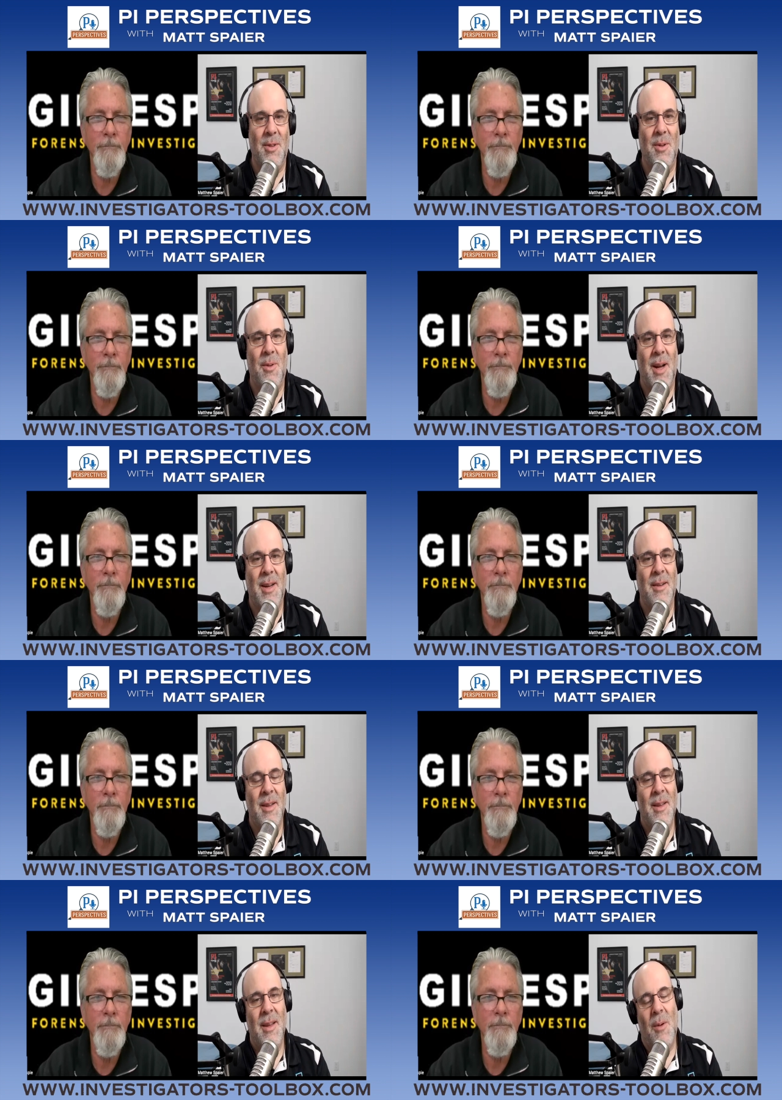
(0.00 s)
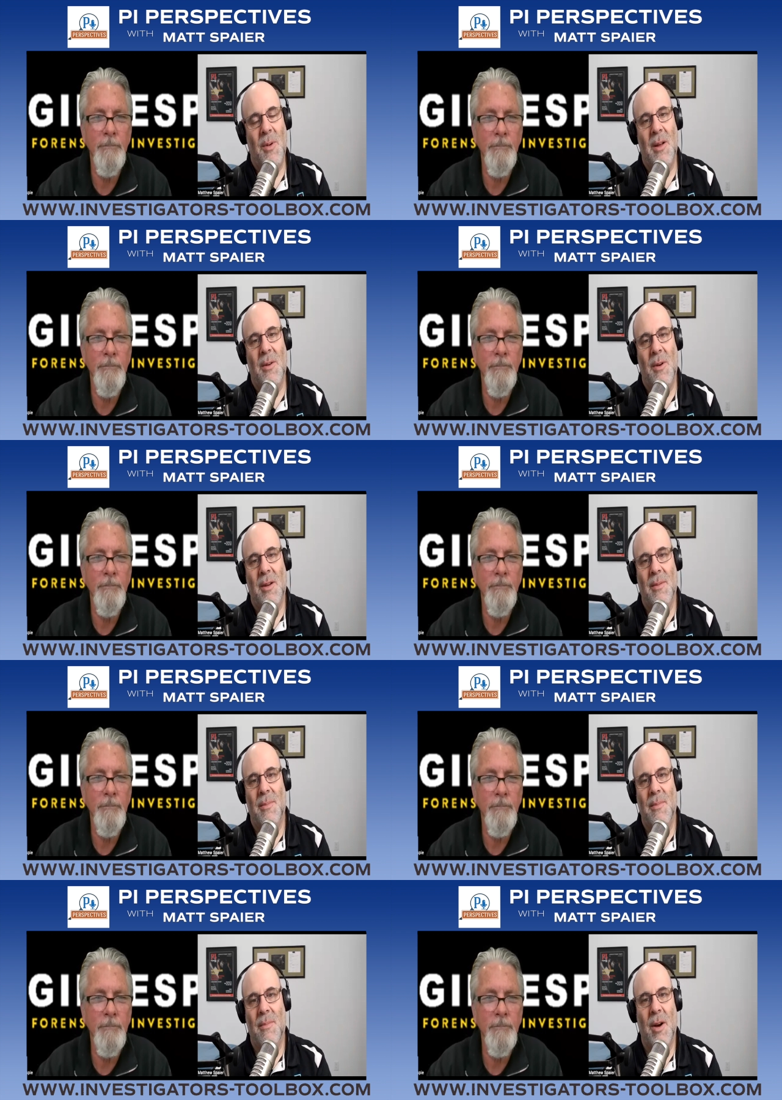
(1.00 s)
Speaker 1: in a while. I want to
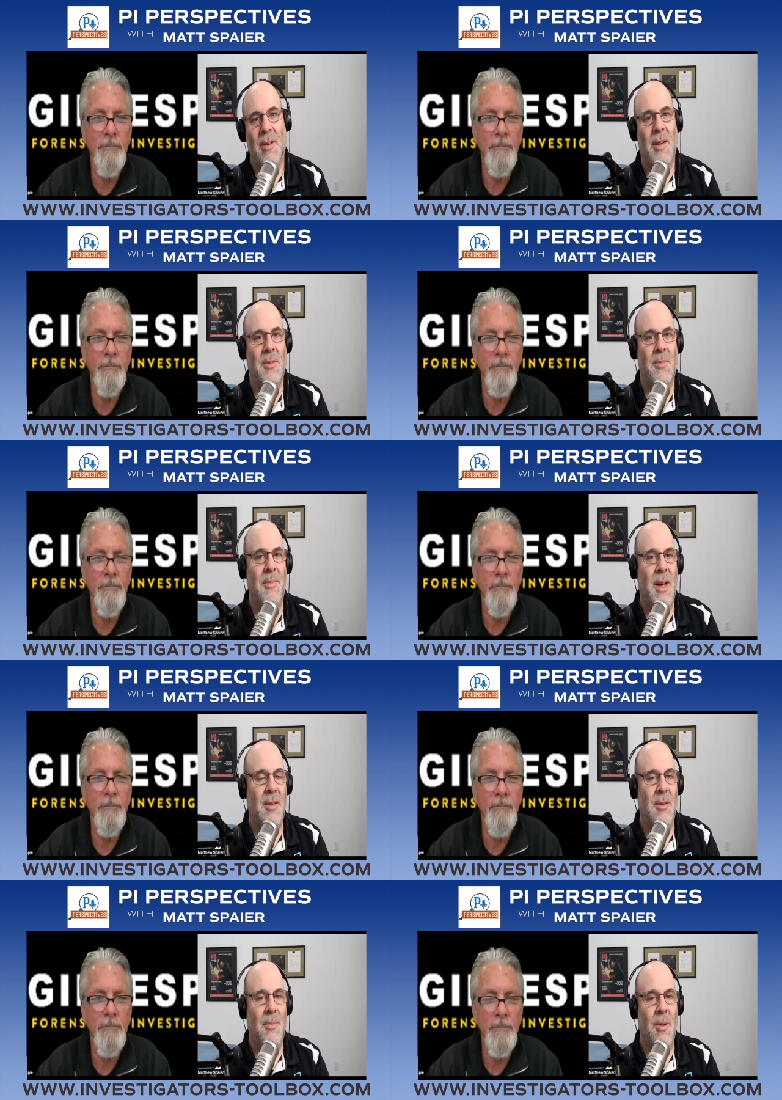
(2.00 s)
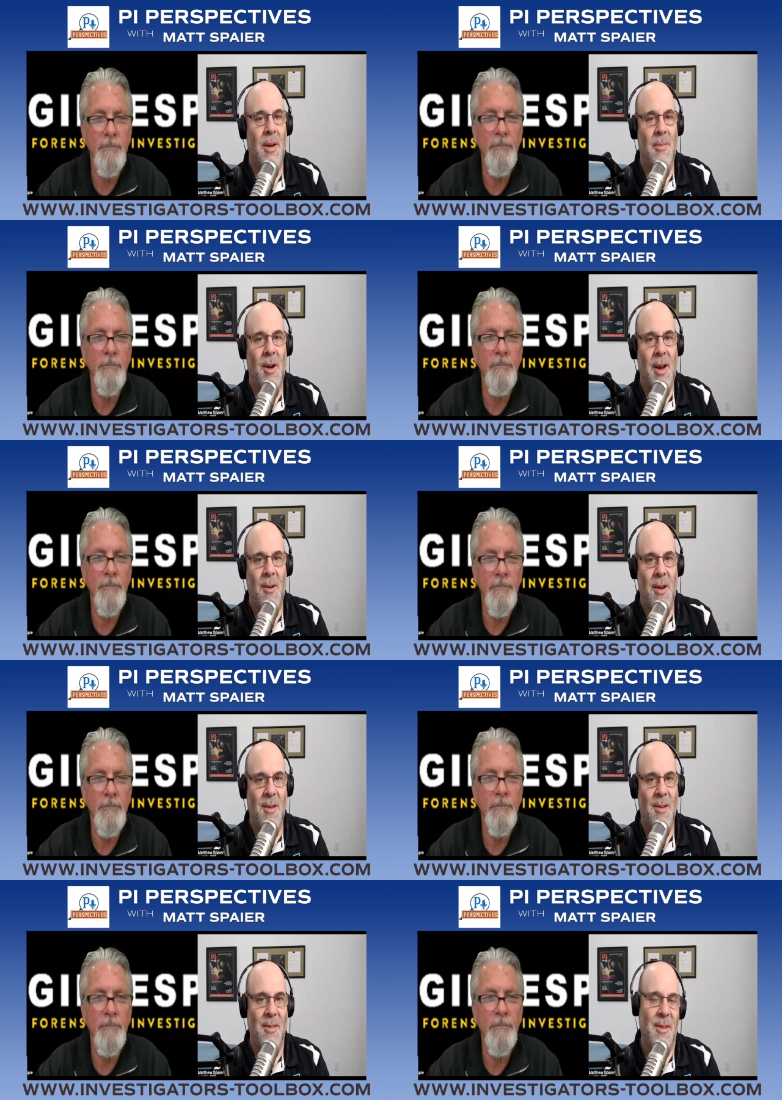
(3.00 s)
welcome Mark Gillespie back to the program. Mark, how are
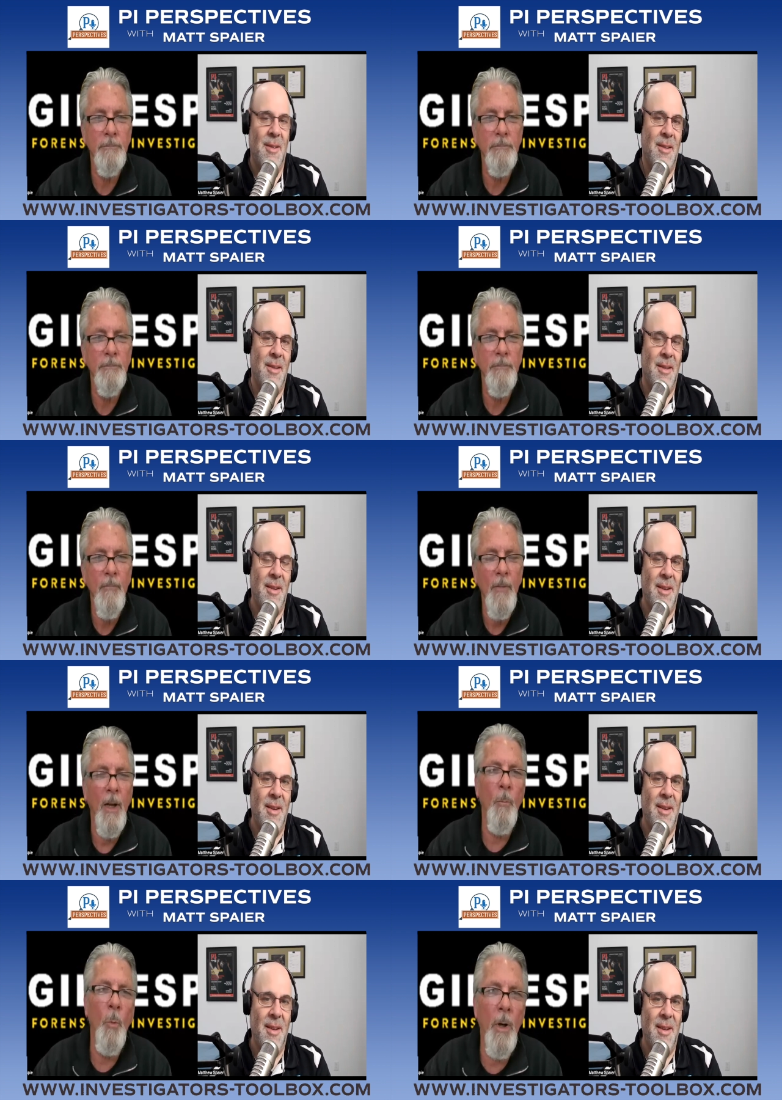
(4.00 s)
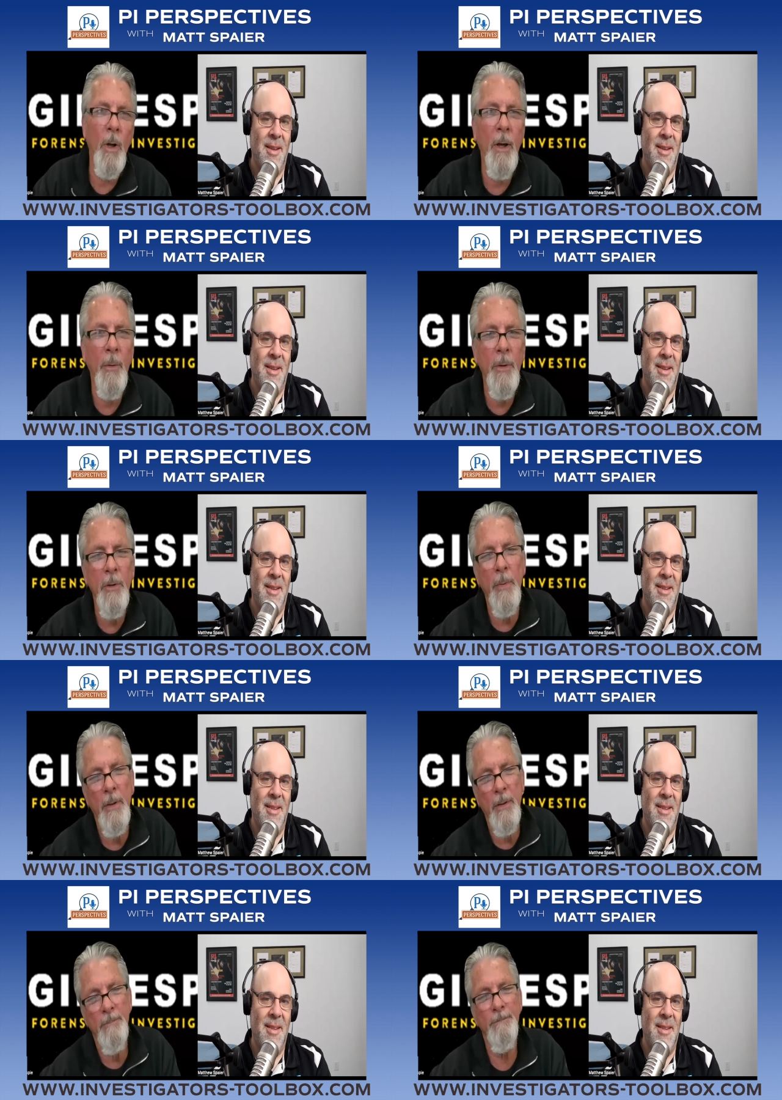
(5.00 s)
you?
Speaker 2: I'm well. How are you,
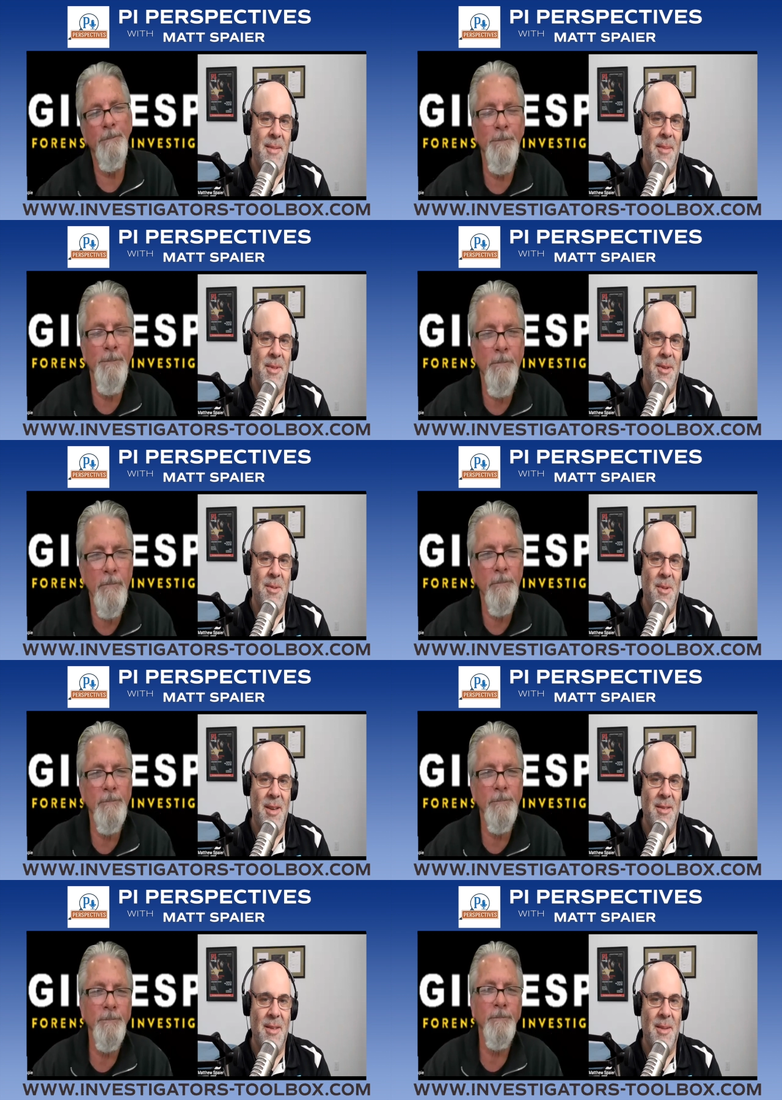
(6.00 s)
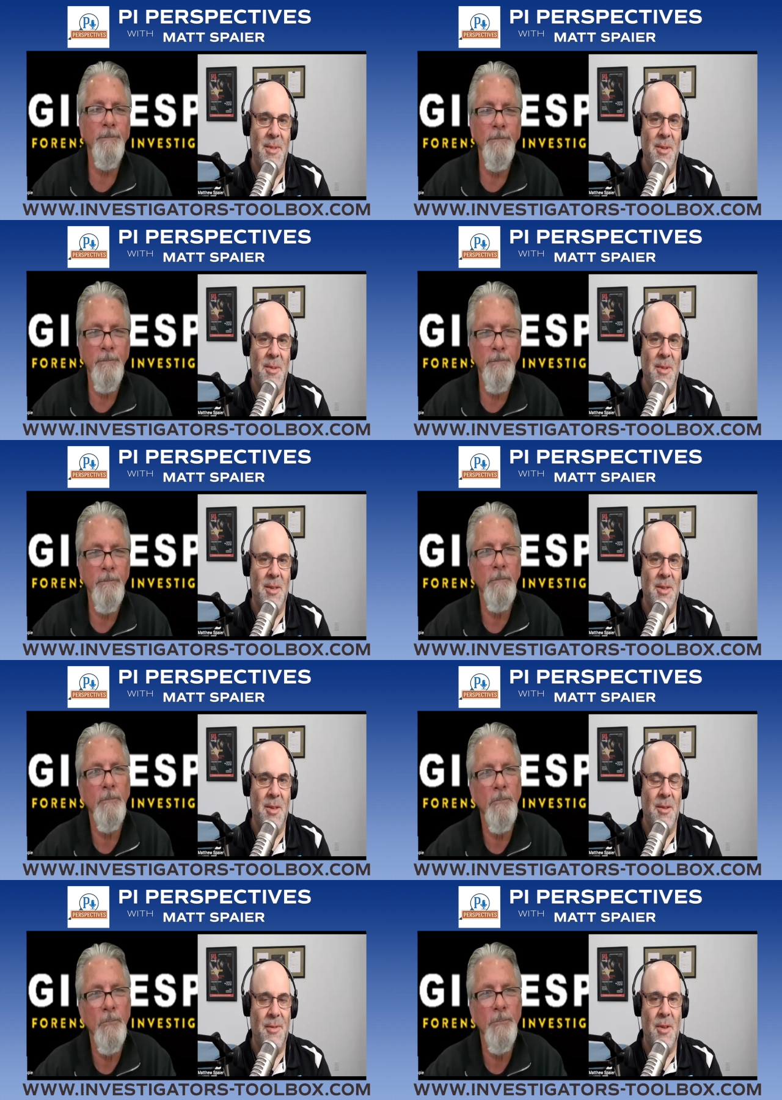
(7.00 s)
Matt?
Speaker 1: I'm doing well. I'm doing well.
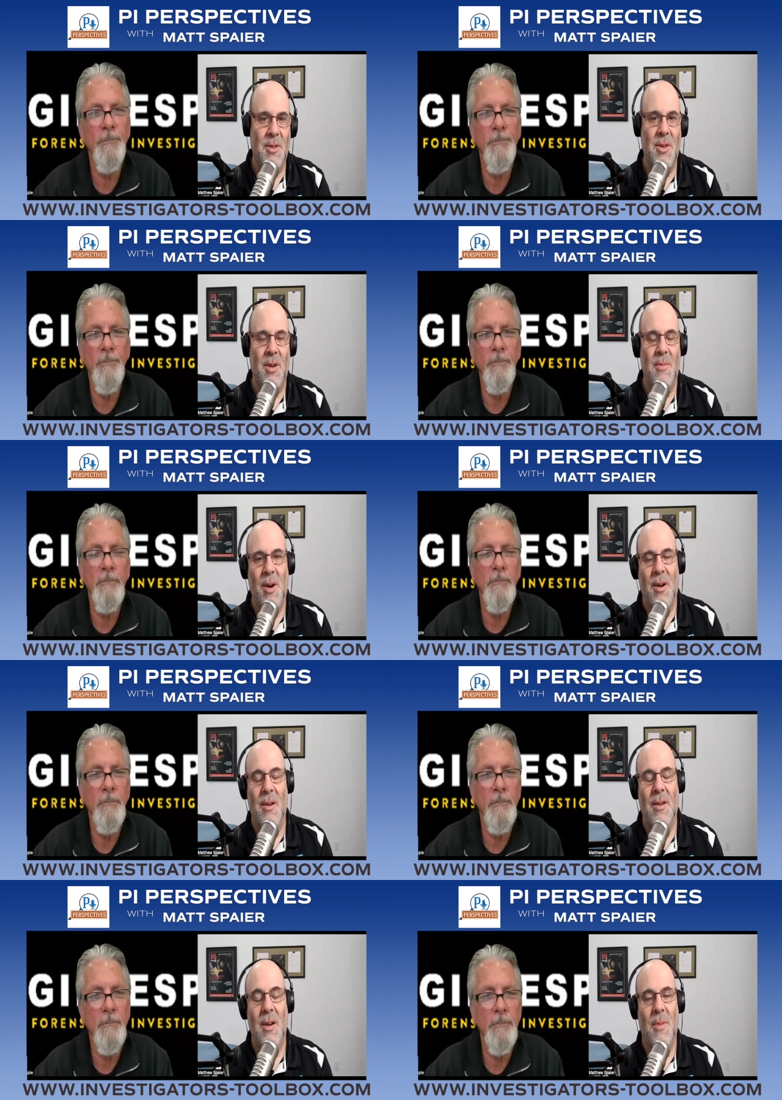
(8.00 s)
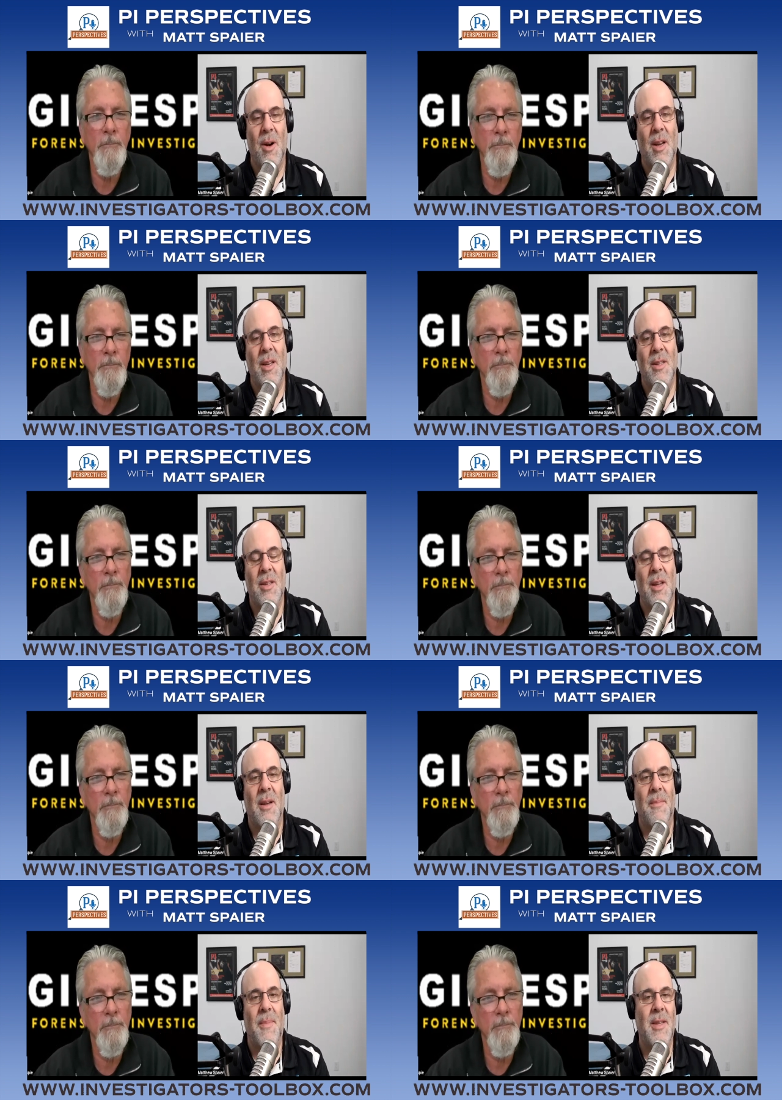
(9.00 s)
So, for those who don't mark, know Mark, he's
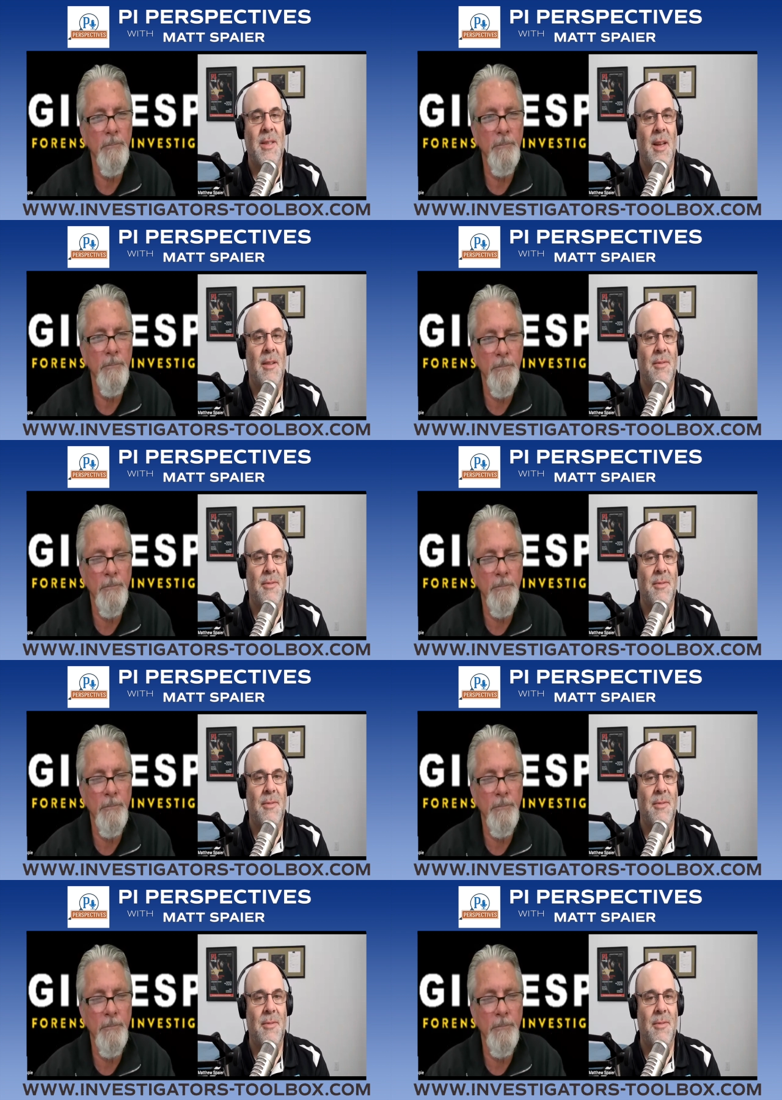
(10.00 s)
uh, based out of